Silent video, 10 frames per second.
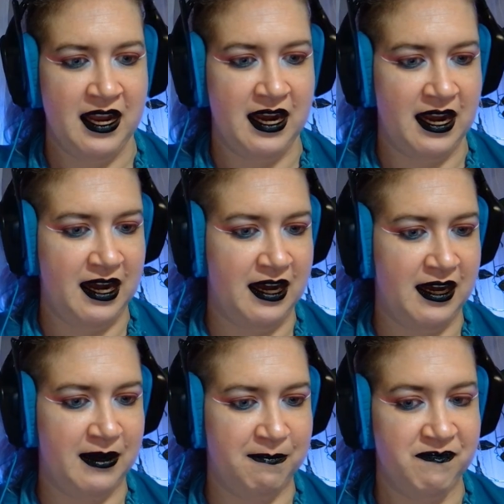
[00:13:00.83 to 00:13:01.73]

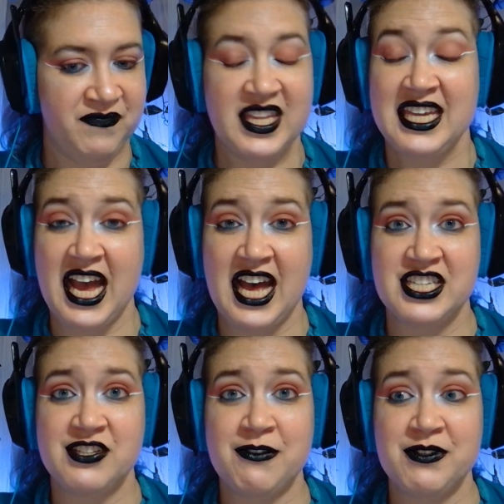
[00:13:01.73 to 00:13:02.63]
Yeah,
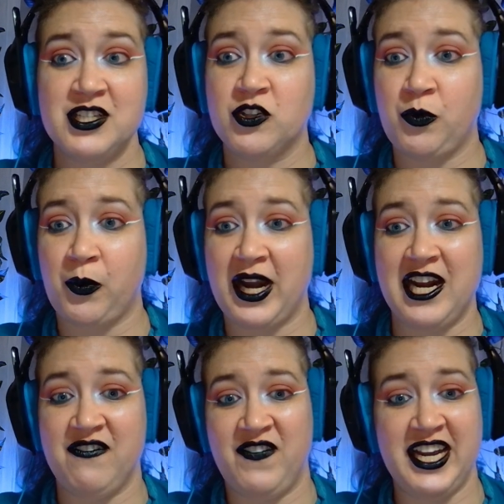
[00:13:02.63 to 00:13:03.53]
so that was a
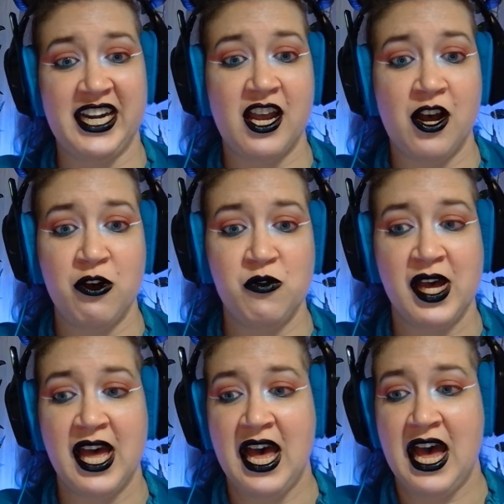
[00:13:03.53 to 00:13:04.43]
great video.
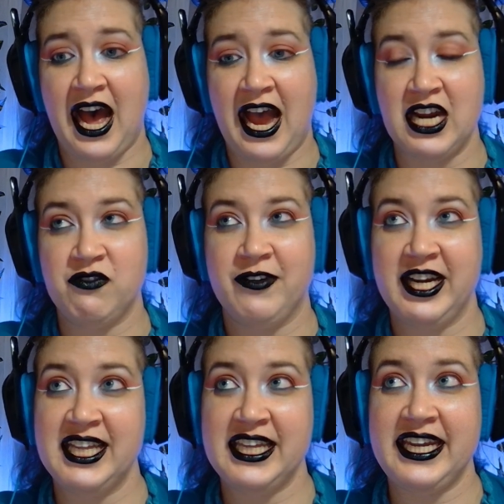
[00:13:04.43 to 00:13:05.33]
I
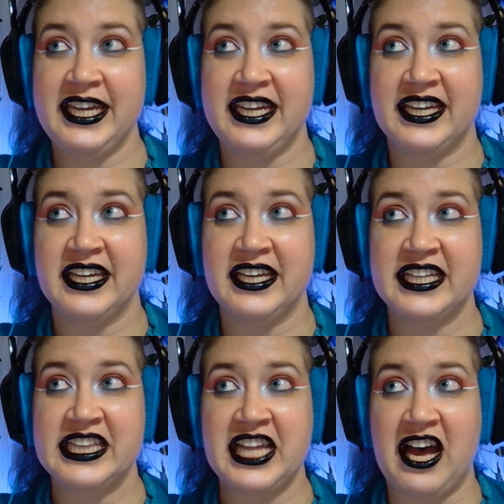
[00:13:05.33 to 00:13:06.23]
really
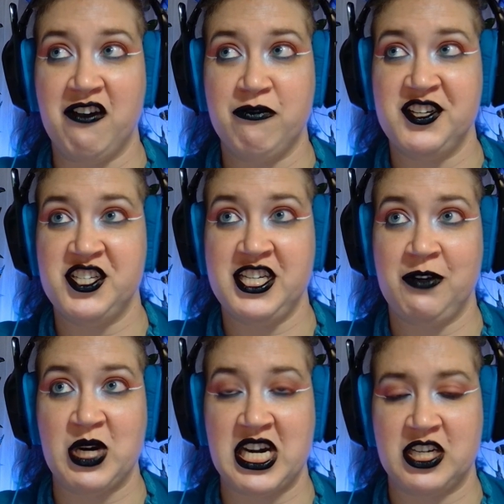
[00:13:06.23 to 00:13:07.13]
love when she
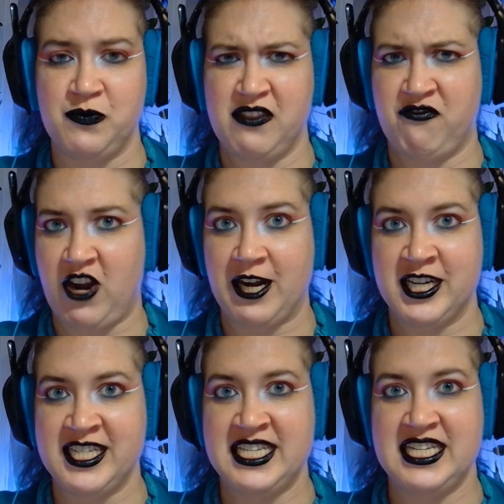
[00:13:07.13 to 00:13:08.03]
works with
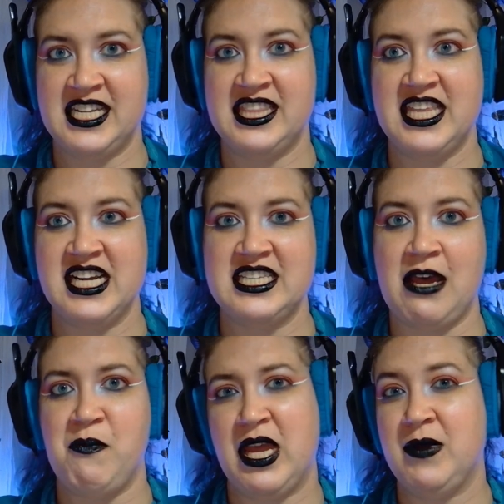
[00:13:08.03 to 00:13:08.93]
fragrances and things
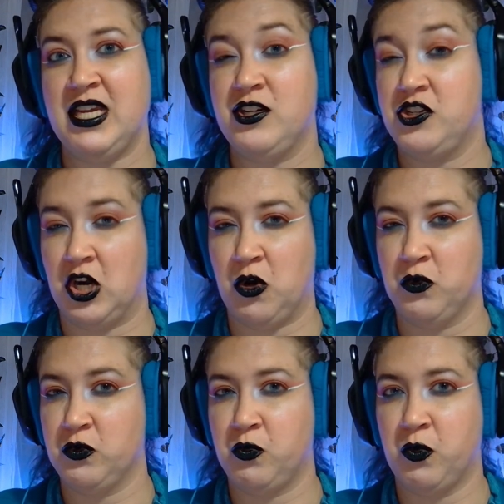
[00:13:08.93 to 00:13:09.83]
that maybe don't
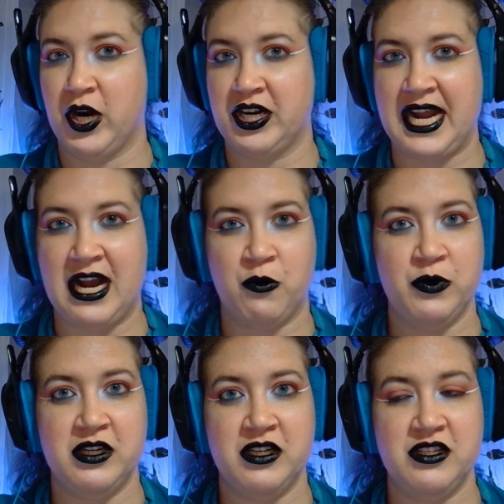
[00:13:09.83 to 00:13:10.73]
work out
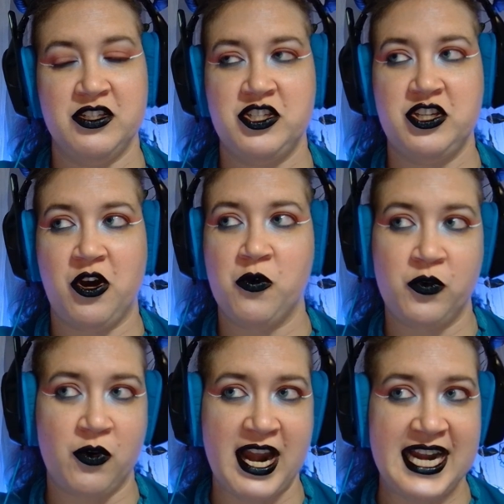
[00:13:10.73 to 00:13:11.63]
so
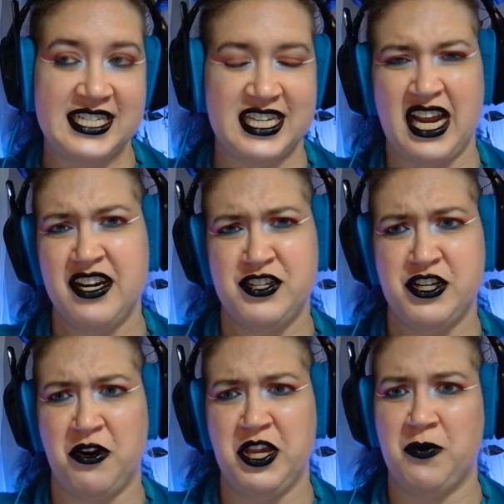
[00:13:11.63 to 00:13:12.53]
great to kind of
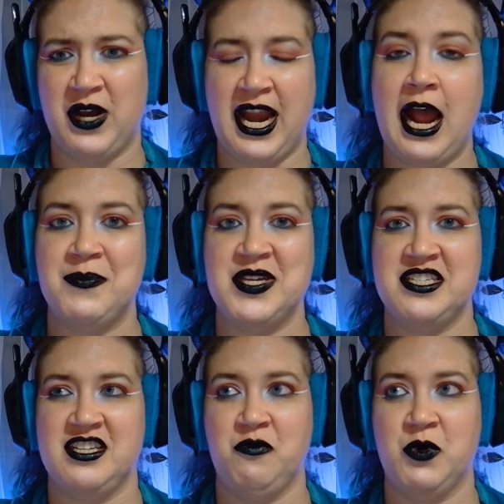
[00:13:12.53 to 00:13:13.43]
show you what
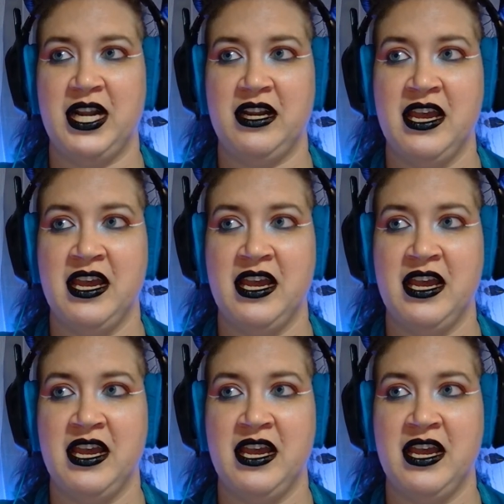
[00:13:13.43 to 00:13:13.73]
happens and what